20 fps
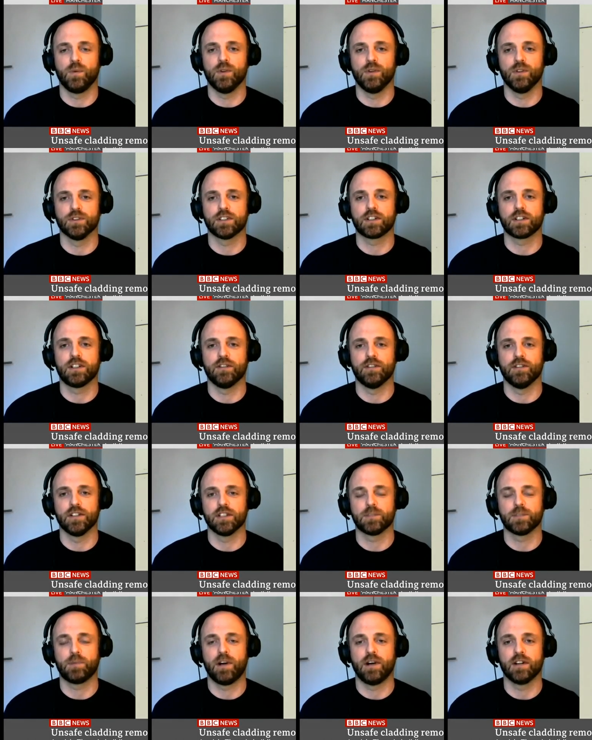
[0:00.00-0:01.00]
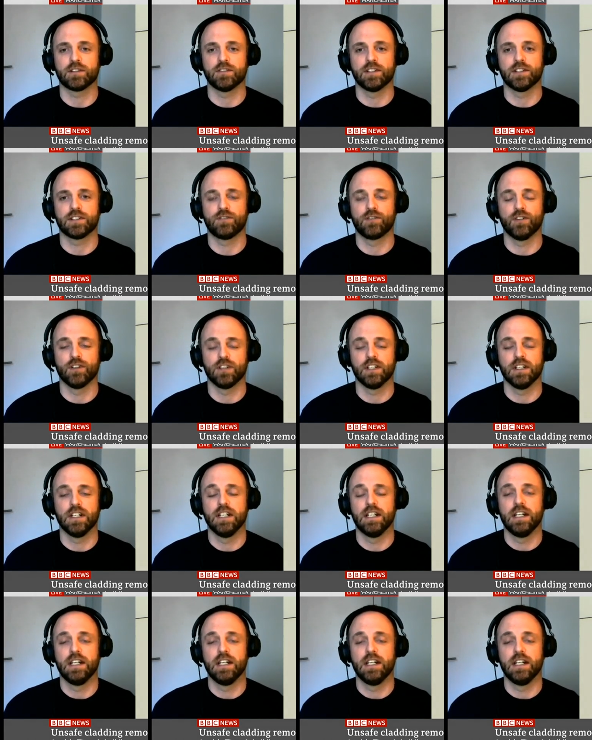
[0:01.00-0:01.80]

walls are covered as part of this fund.